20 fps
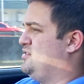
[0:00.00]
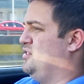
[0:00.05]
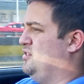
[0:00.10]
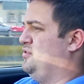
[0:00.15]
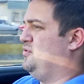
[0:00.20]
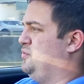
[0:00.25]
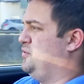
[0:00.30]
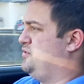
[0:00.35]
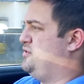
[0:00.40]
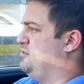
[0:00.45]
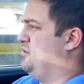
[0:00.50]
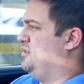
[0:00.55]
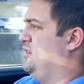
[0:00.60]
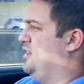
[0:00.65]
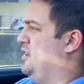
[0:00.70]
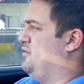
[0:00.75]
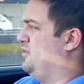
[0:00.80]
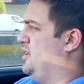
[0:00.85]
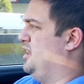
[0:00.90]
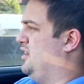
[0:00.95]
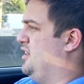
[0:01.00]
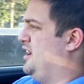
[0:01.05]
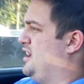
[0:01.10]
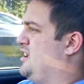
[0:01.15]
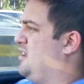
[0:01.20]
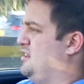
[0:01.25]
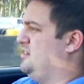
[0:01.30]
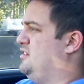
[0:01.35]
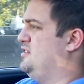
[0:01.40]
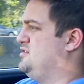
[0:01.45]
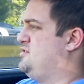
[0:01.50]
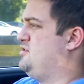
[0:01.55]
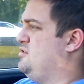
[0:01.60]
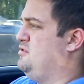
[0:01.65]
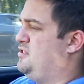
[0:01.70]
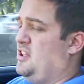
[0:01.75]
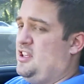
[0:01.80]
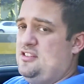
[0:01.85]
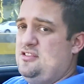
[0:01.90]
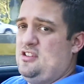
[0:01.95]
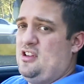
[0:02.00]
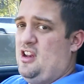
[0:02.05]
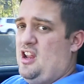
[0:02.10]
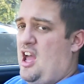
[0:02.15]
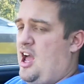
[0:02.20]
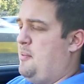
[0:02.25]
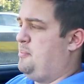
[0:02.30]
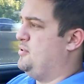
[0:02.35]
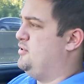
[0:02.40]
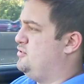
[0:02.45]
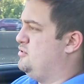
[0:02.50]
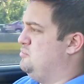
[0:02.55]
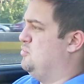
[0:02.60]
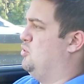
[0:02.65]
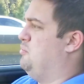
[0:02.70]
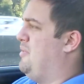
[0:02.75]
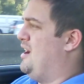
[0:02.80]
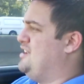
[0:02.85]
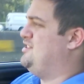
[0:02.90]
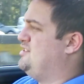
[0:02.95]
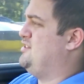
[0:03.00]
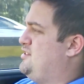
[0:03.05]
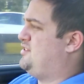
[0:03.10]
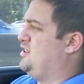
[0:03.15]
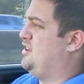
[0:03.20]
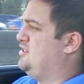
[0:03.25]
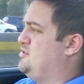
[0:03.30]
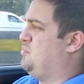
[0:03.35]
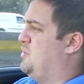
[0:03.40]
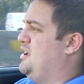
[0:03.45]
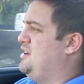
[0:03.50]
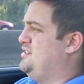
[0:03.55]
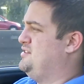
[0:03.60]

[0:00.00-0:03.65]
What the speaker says: sort of to a level I like it, there's two things are going to happen, two more major things.